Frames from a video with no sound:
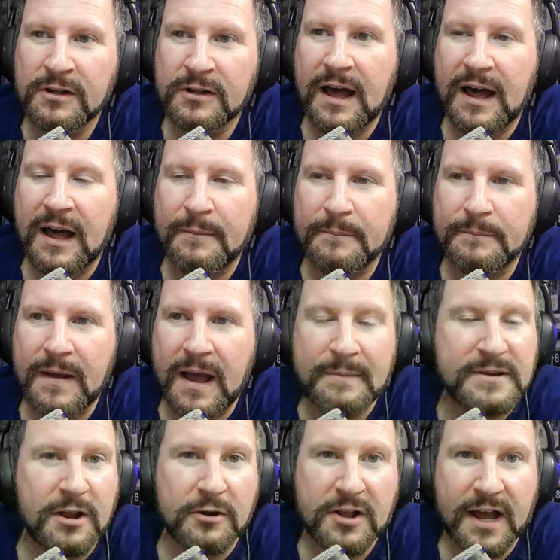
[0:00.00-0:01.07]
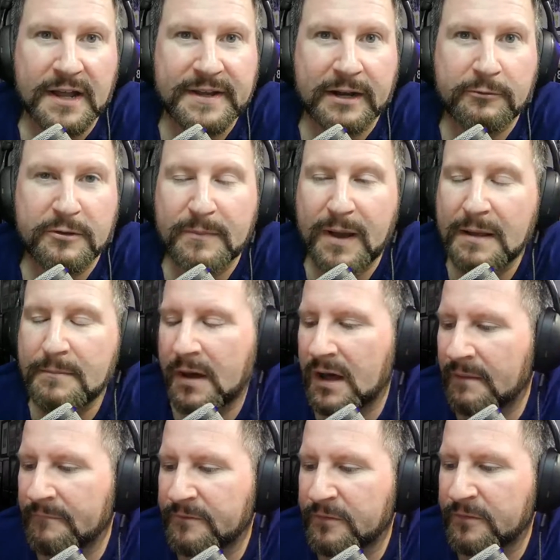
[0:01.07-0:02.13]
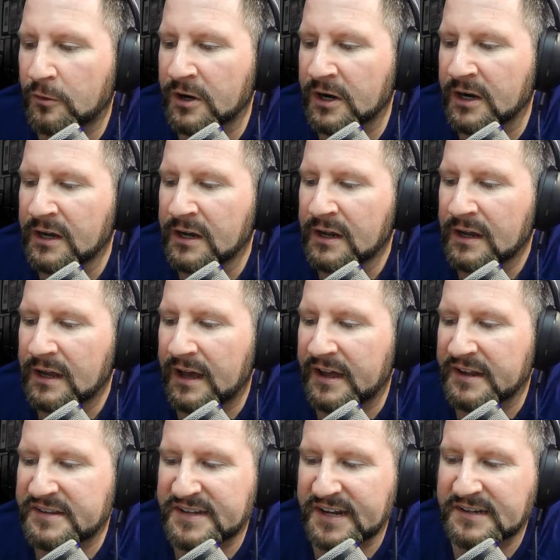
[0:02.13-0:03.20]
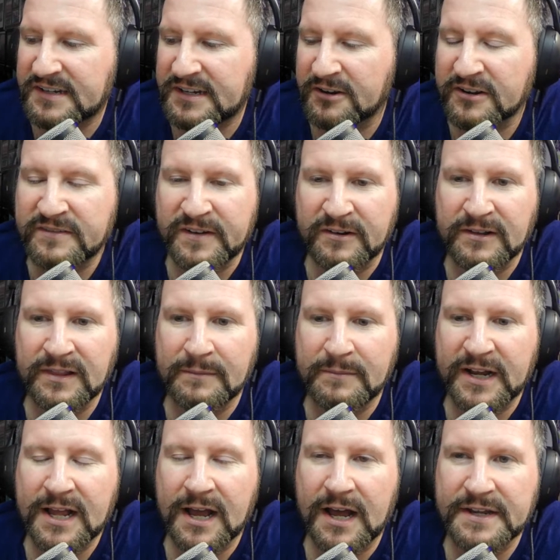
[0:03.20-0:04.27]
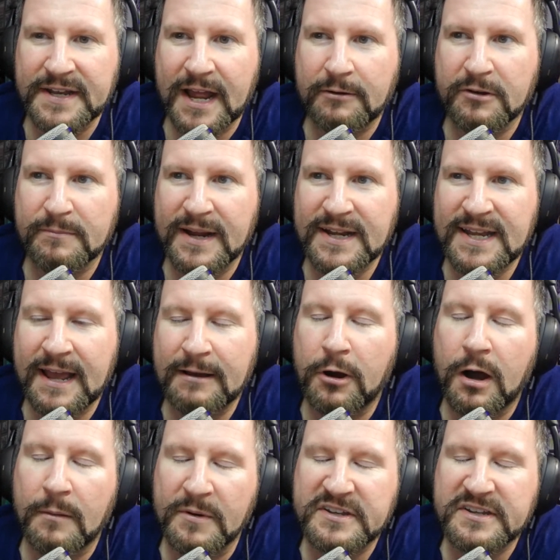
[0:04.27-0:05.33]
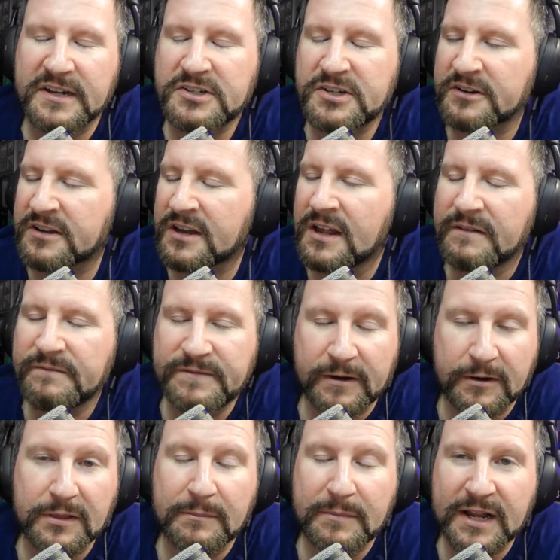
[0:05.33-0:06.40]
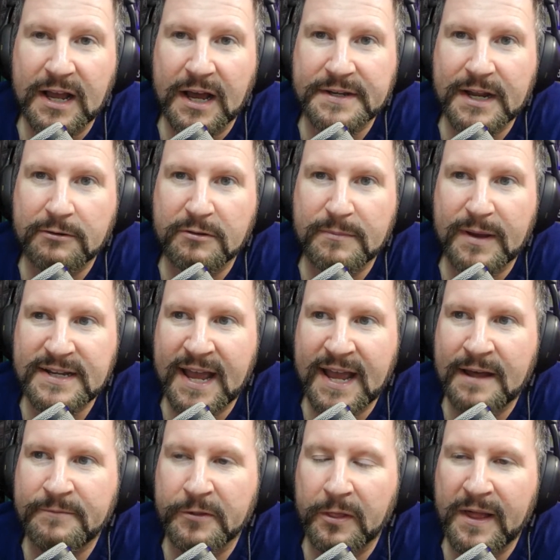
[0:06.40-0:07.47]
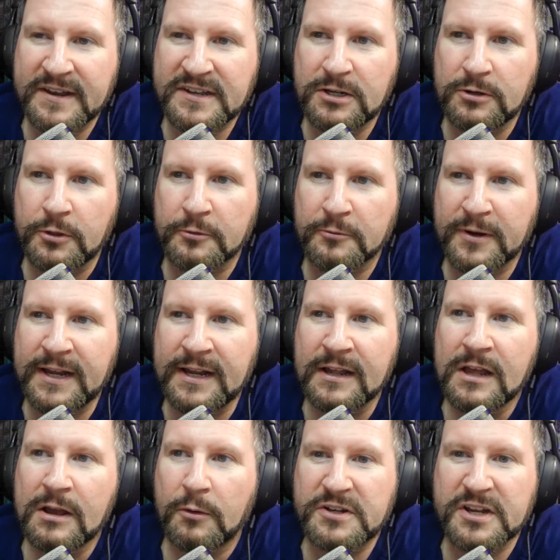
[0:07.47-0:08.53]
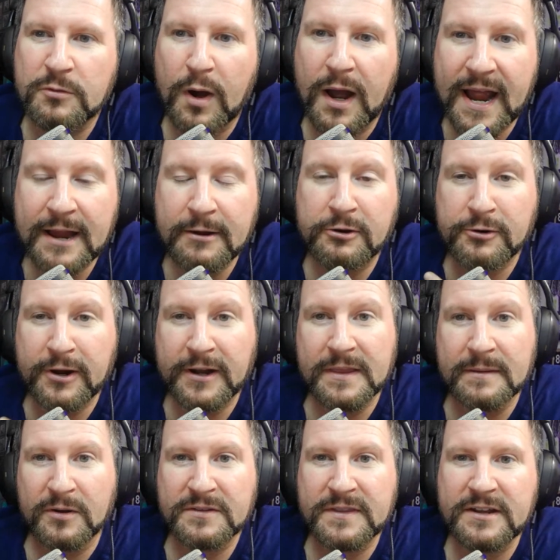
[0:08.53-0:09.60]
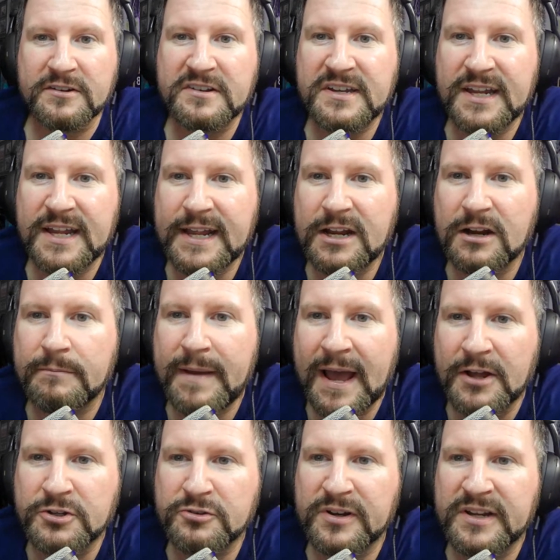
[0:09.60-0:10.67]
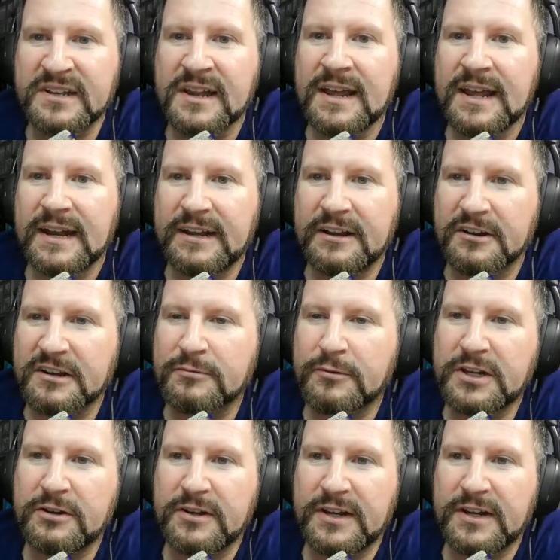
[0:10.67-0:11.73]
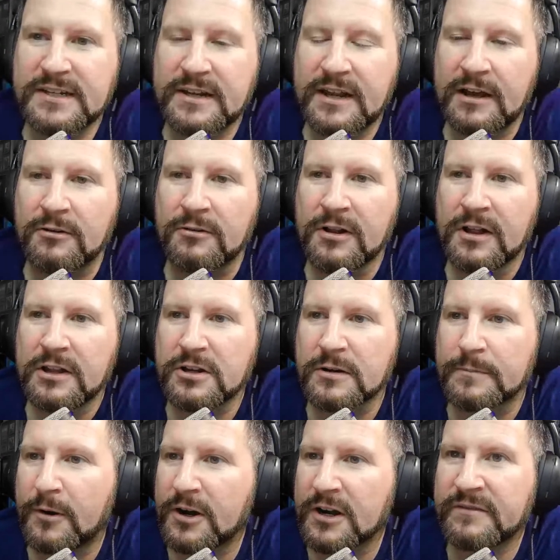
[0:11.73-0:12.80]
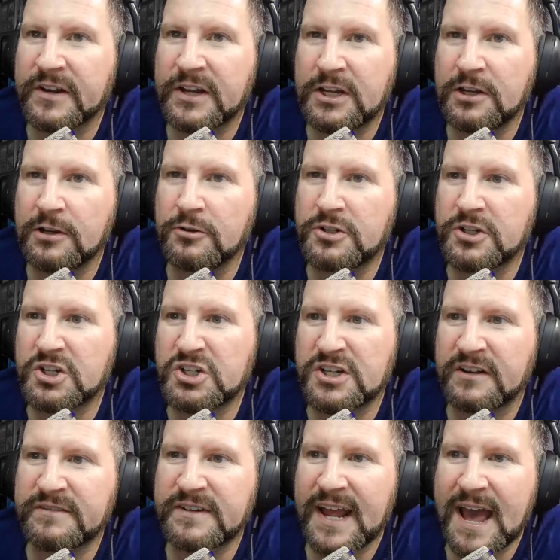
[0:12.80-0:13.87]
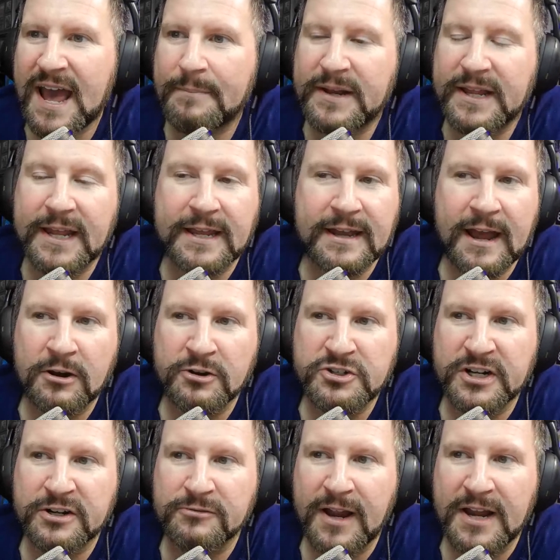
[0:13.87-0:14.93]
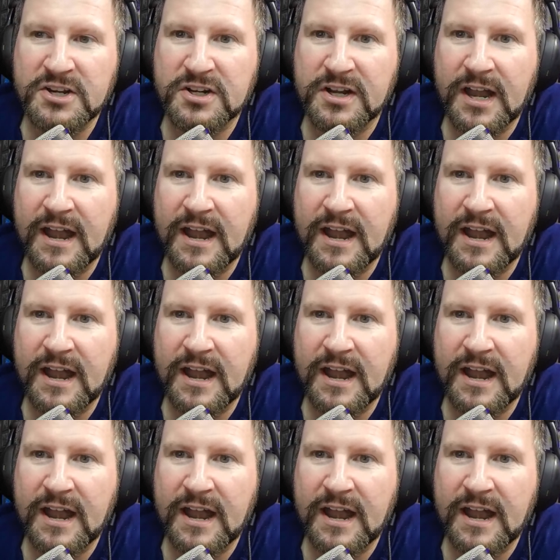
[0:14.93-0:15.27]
I've been no contact with my mom for 6 years, very limited contact with my dad. Well, almost 6 years. Very limited contact with my dad for the last 2-3, which is why I created the book that you're seeing here, Boundaries. And here's what you need to know. You're part of a huge shift happening in our generation.